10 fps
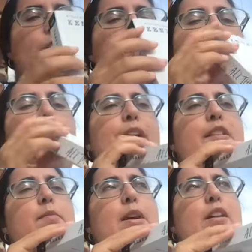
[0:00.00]
it reminds
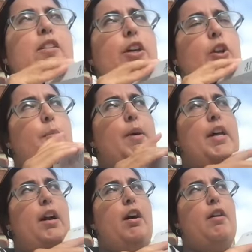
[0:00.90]
me a little
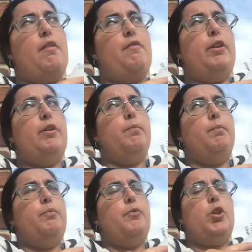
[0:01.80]
bit of
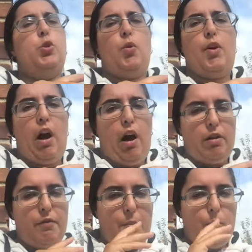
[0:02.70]
the Lauren
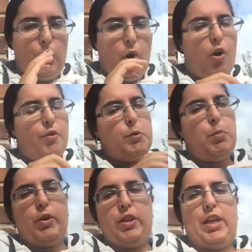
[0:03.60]
Oliver book All These
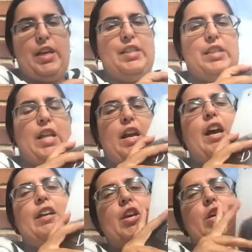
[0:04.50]
Broken Things that
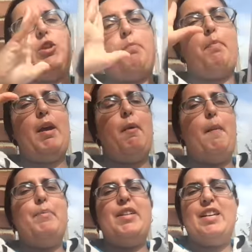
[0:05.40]
had like a, a
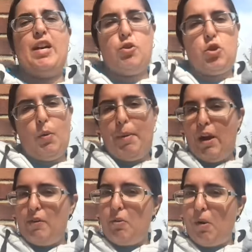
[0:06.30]
potential
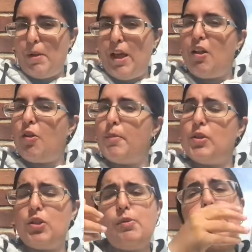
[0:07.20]
paranormal element
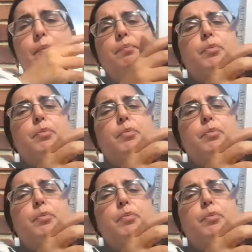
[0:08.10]
to it.